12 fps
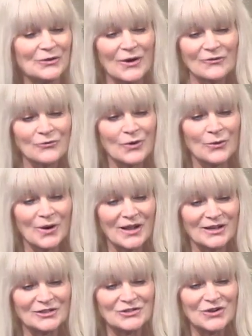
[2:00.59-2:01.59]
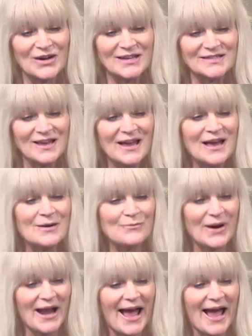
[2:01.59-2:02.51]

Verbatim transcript: You have free will and choice, but